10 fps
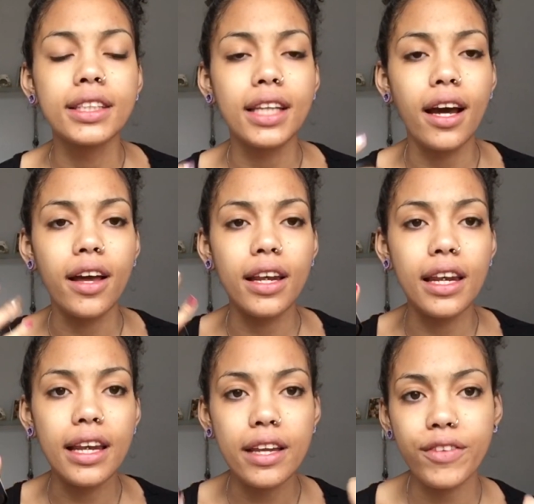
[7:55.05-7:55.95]
To
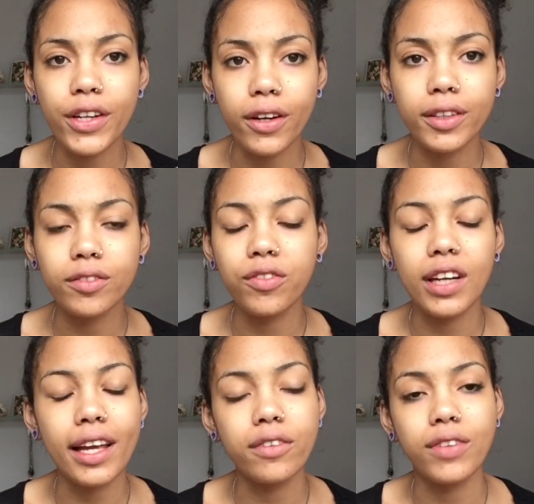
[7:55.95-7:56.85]
leave it on for
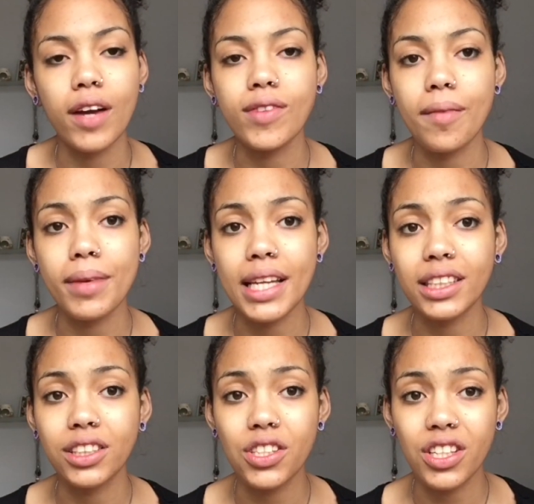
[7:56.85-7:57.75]
like 5-10 minutes,
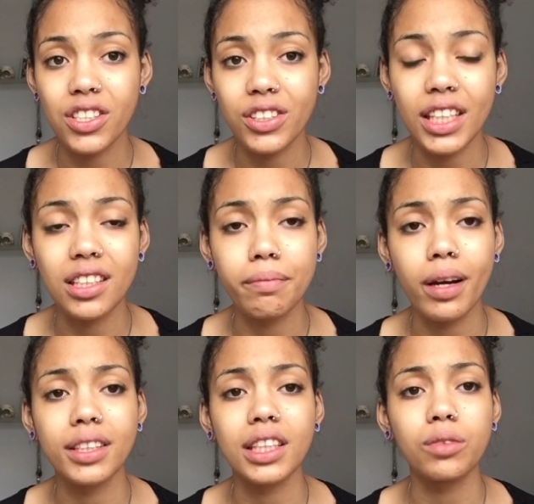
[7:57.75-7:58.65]
because you can use it as a
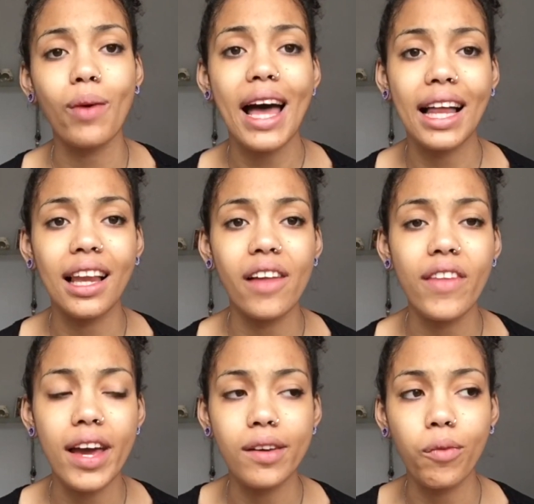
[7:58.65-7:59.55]
mask as well, and
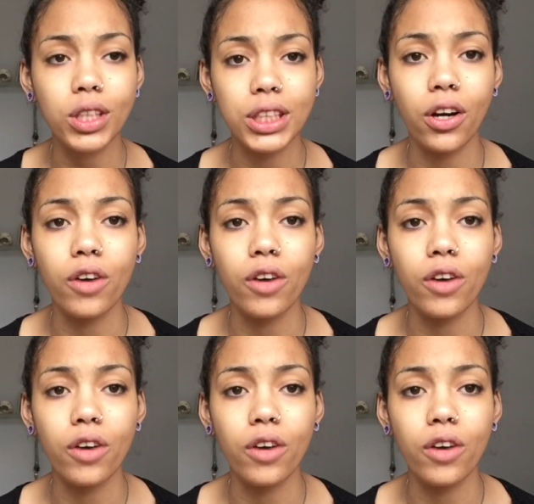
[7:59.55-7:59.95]
then wash it